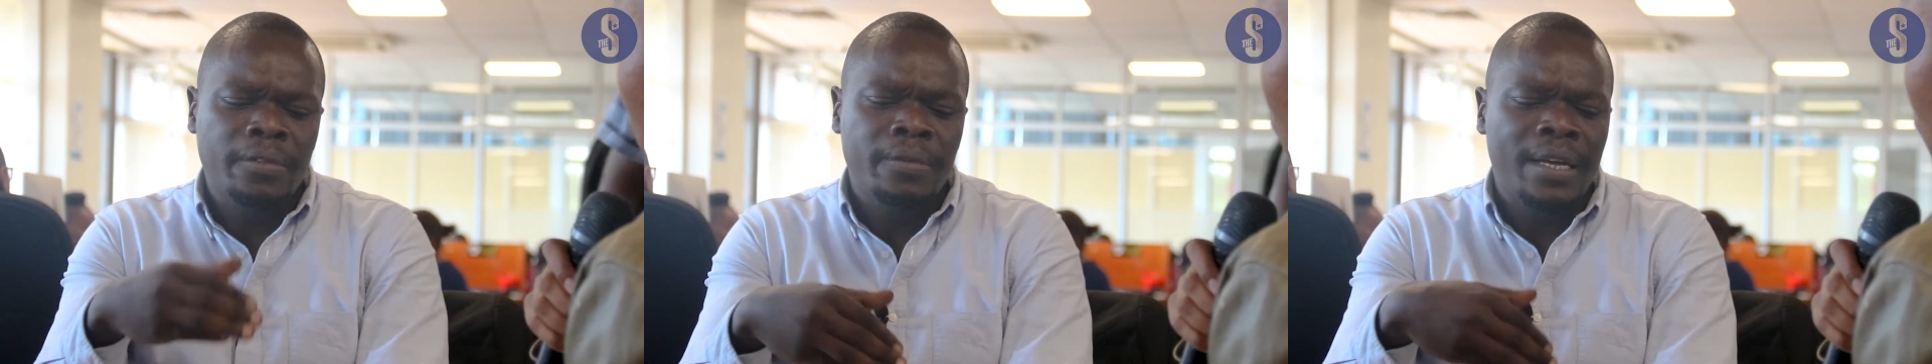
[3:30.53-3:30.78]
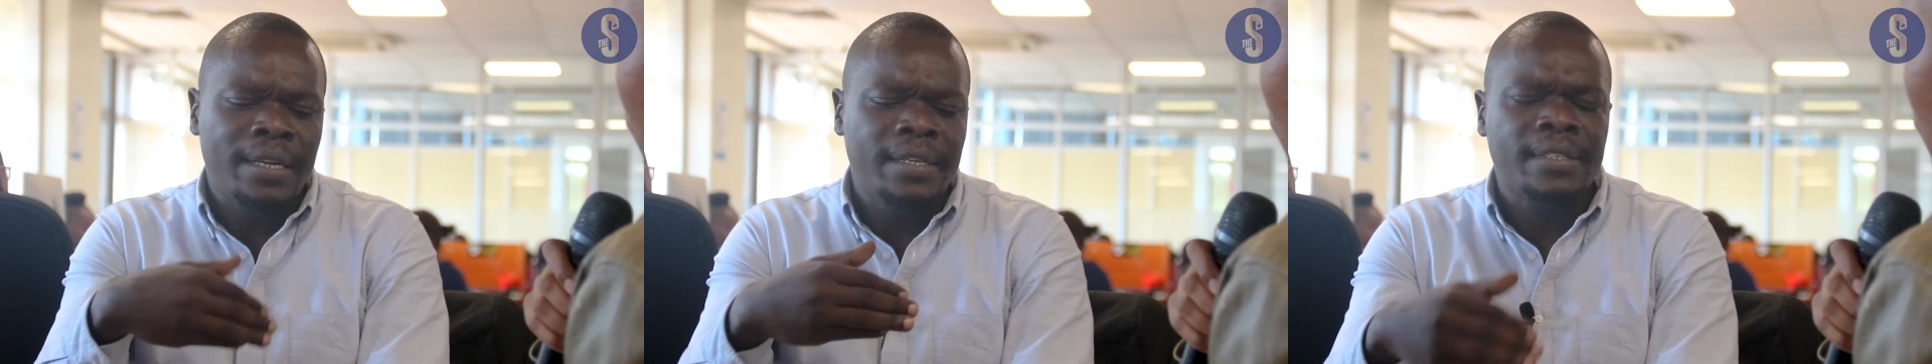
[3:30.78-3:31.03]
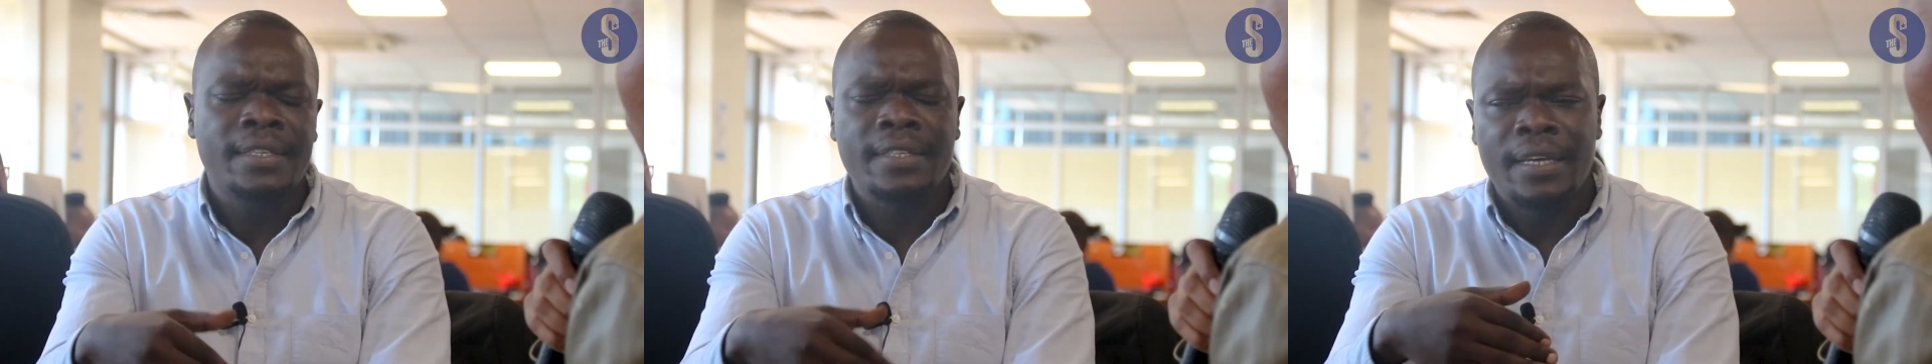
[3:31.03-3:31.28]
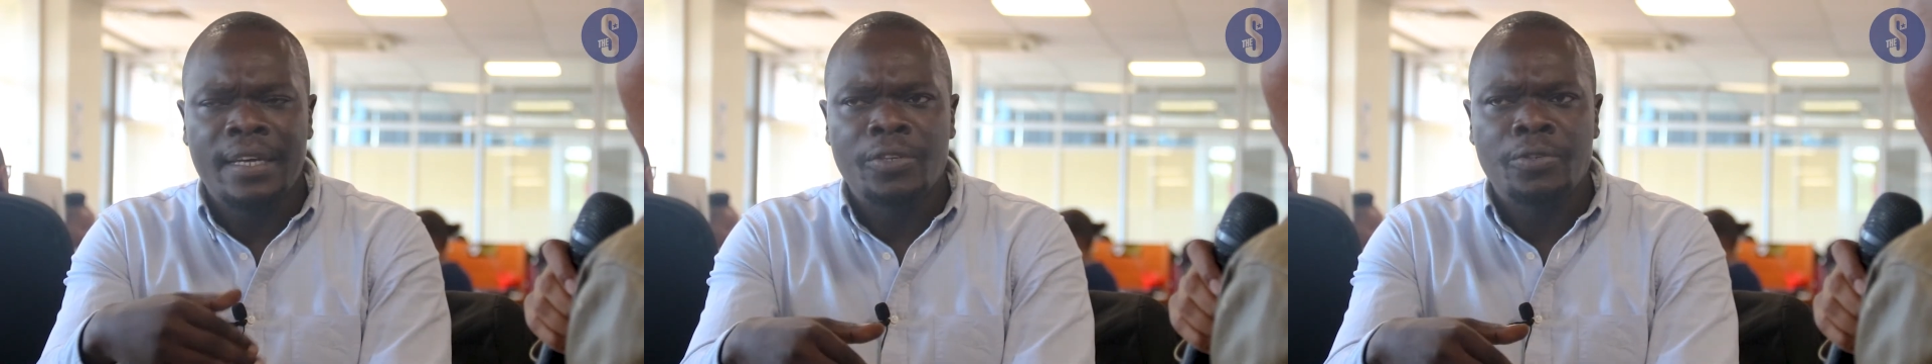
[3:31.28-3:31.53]
also had this
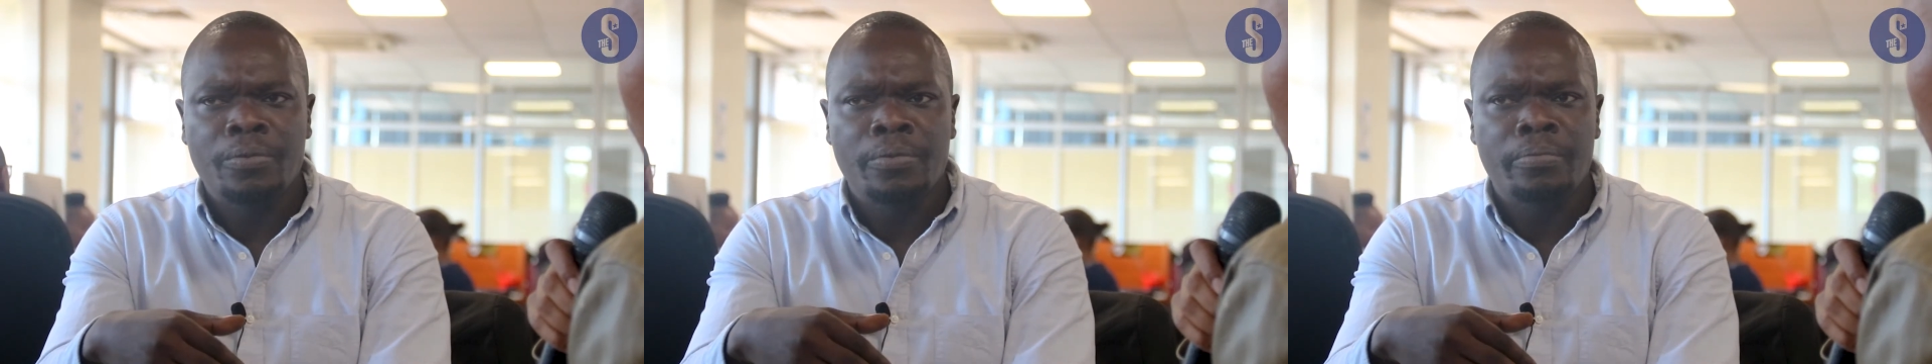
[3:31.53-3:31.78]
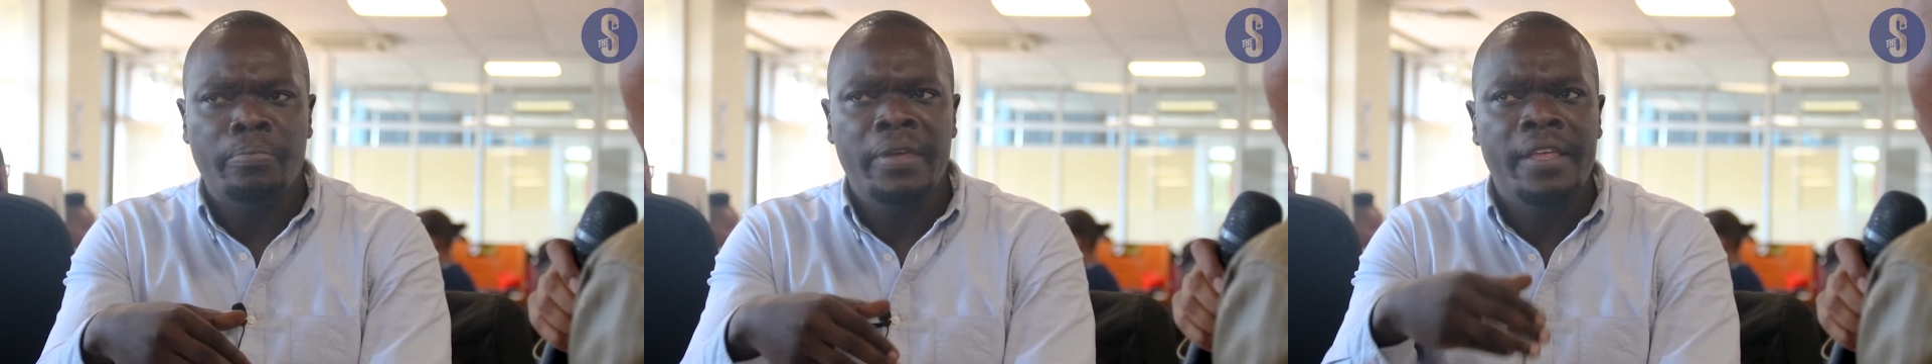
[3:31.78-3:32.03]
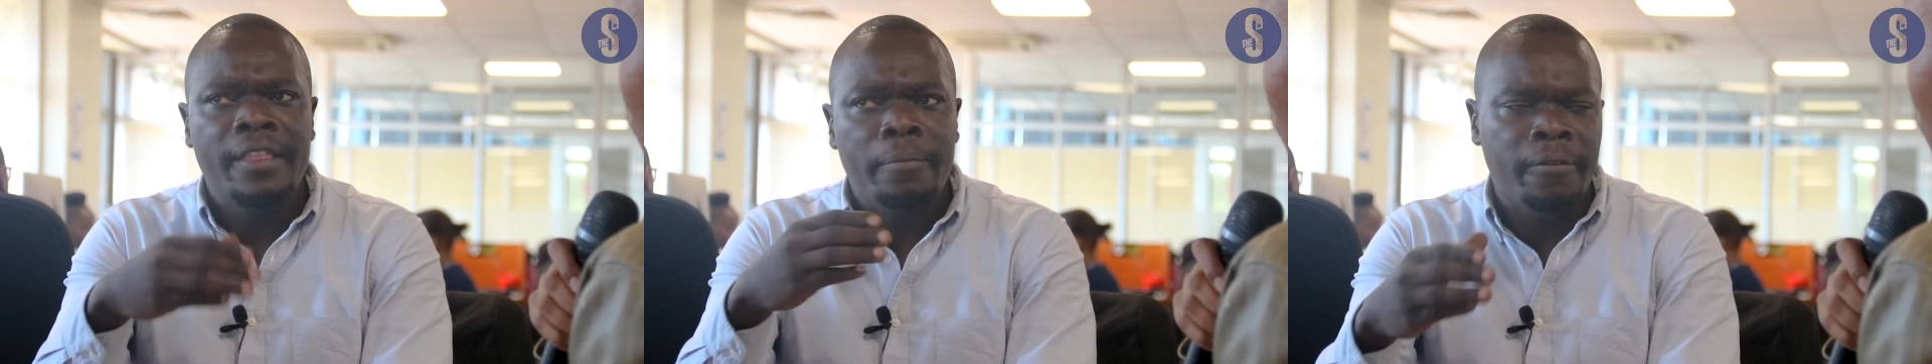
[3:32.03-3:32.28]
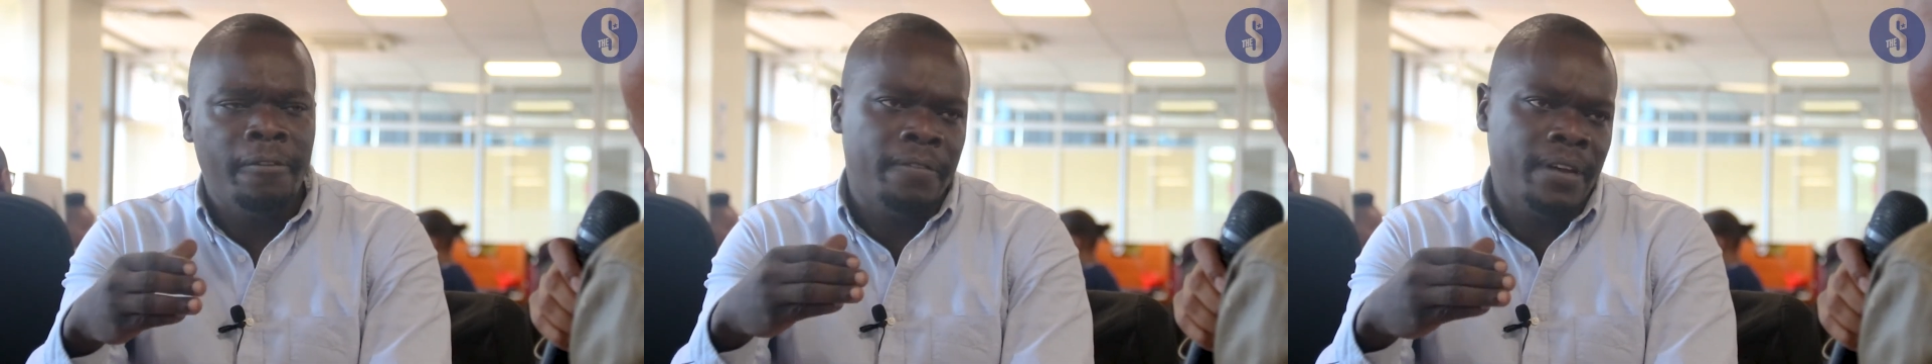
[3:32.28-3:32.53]
desire to be the
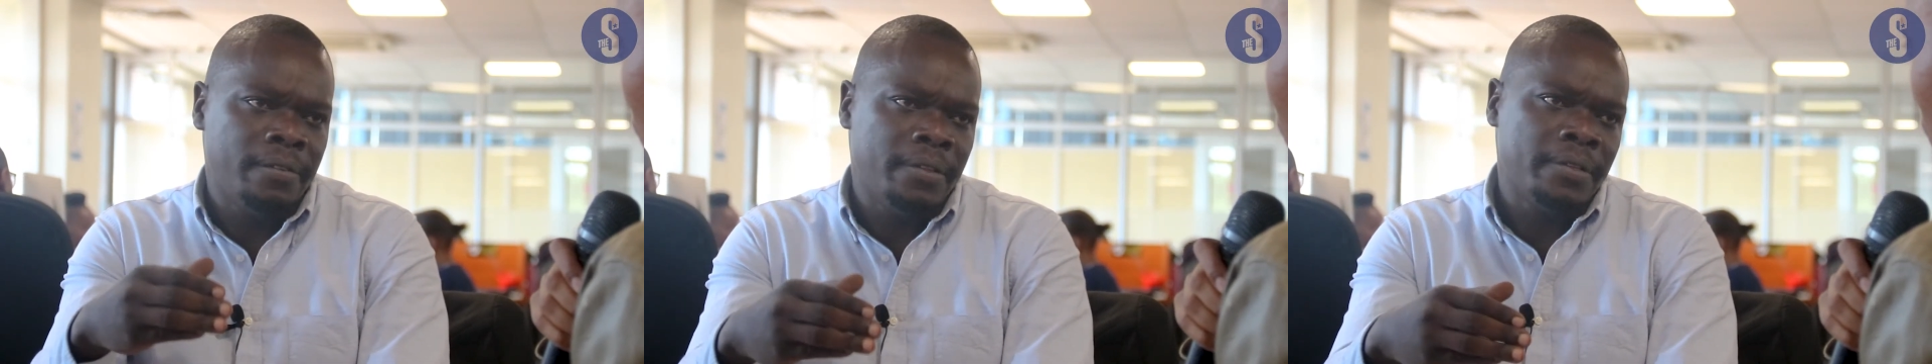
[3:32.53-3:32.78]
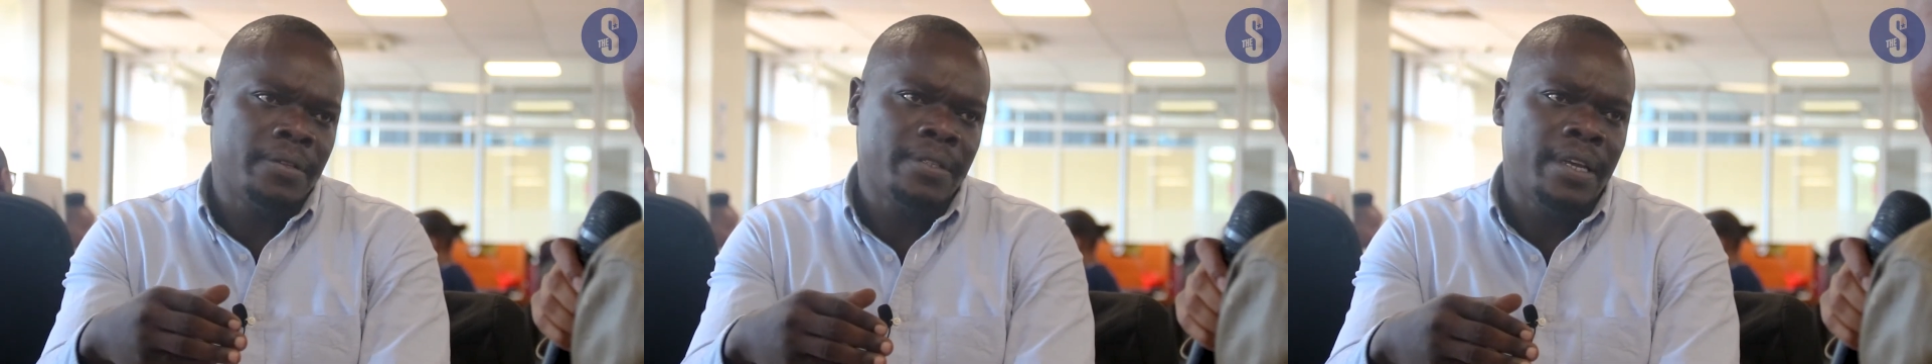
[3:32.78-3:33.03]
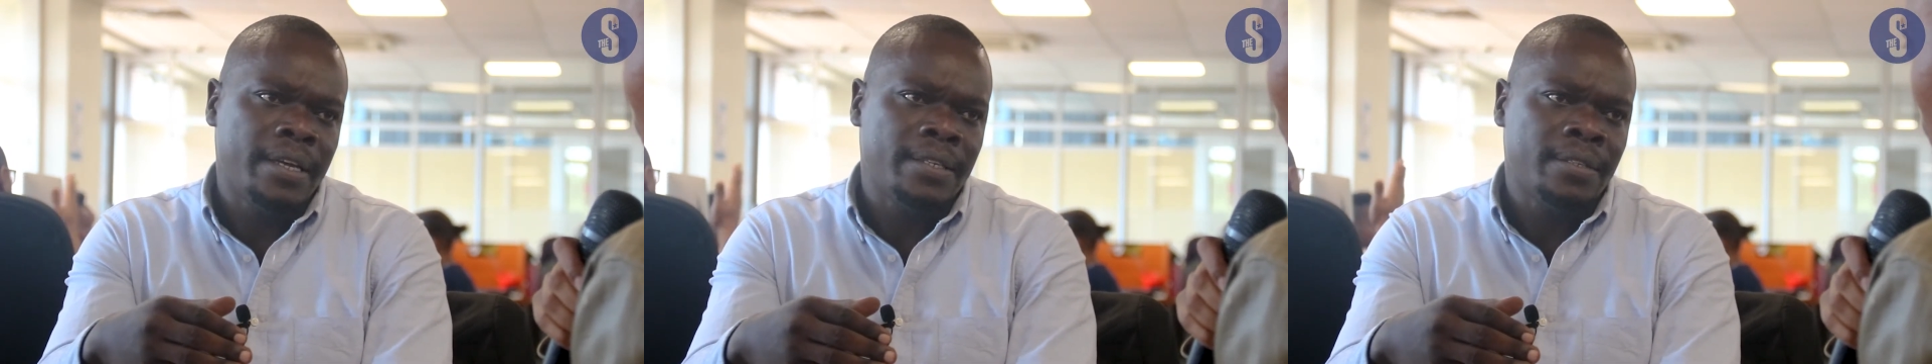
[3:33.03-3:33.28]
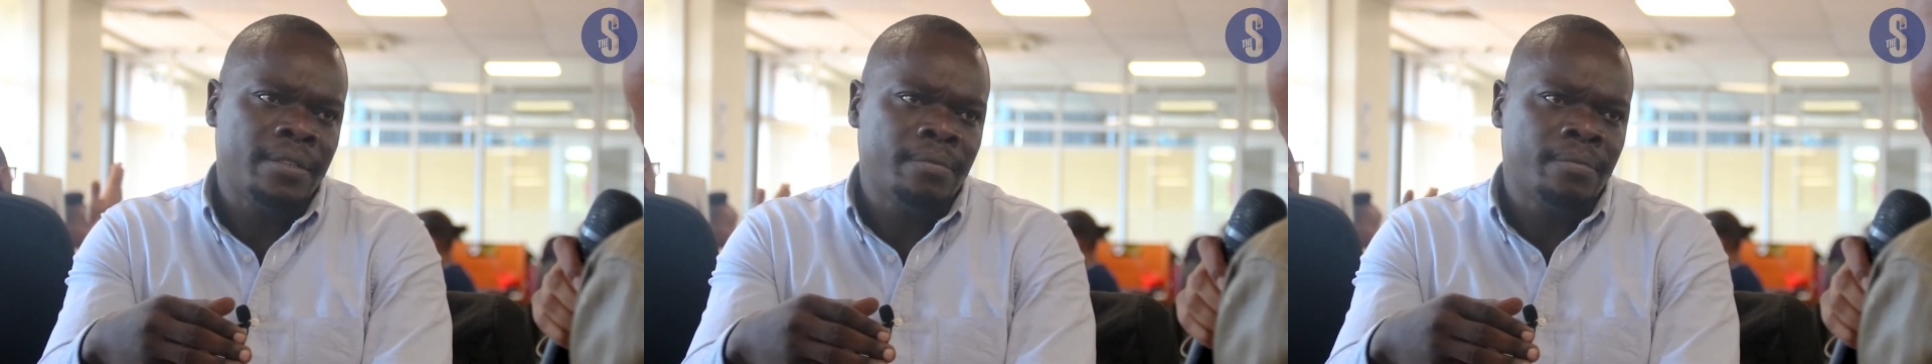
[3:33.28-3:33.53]
prefect of the society,